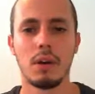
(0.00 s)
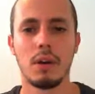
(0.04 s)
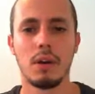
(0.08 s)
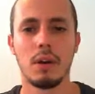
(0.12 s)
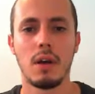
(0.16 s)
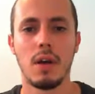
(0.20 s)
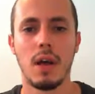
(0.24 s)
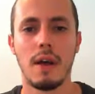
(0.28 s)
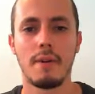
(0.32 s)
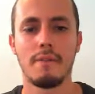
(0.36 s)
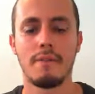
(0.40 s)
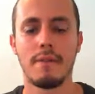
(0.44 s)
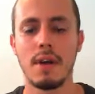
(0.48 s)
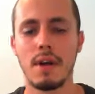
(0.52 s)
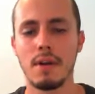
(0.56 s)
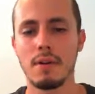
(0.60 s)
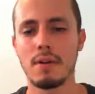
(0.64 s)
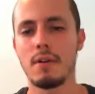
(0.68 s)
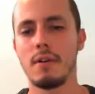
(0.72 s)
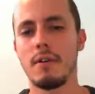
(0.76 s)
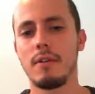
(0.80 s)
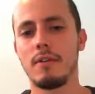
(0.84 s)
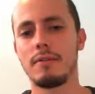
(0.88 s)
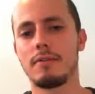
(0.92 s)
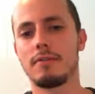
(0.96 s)
aware
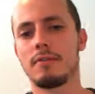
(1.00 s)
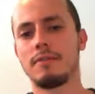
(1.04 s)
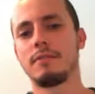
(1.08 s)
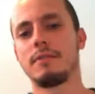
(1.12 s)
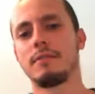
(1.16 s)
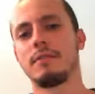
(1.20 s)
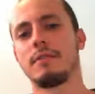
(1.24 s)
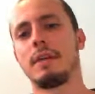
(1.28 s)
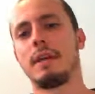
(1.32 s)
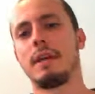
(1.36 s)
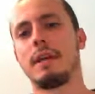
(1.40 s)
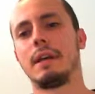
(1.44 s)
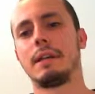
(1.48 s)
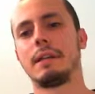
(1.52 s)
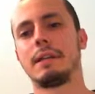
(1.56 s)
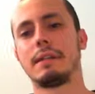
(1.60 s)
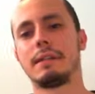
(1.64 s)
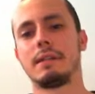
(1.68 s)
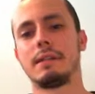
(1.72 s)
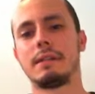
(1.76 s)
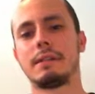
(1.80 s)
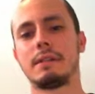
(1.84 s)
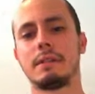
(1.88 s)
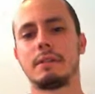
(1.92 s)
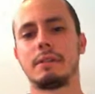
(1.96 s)
of and
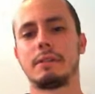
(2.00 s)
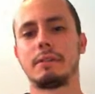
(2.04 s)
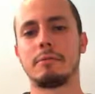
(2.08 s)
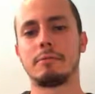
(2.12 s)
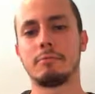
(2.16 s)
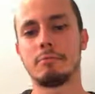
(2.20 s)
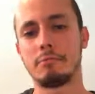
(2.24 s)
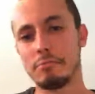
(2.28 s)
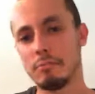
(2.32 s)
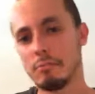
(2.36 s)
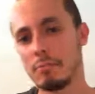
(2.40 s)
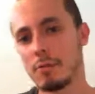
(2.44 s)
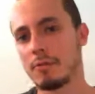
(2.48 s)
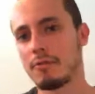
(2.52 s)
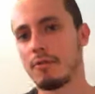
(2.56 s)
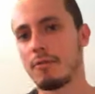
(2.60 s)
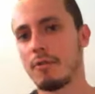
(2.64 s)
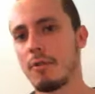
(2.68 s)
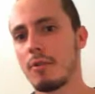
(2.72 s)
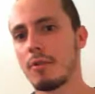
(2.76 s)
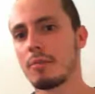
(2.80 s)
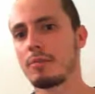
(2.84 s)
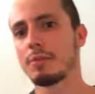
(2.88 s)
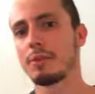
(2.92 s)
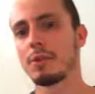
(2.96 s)

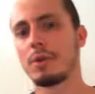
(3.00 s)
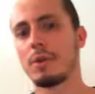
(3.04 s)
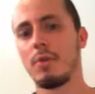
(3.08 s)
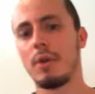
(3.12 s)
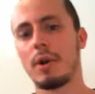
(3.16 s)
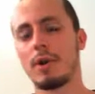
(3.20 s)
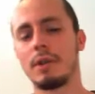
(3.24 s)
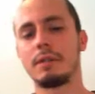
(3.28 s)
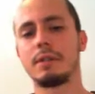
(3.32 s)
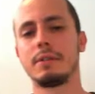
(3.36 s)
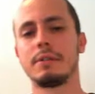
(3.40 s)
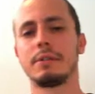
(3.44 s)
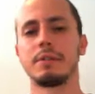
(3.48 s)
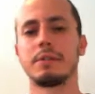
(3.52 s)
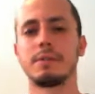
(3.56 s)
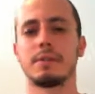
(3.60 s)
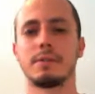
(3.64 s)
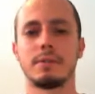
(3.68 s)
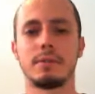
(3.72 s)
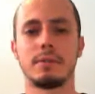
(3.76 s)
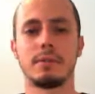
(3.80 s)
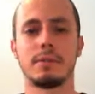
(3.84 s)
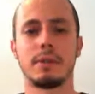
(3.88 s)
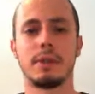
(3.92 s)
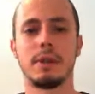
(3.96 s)
performed
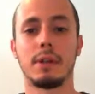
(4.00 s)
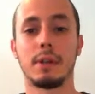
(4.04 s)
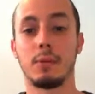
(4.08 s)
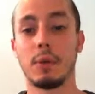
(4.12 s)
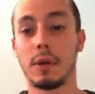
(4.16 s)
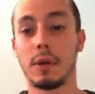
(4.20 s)
in a quite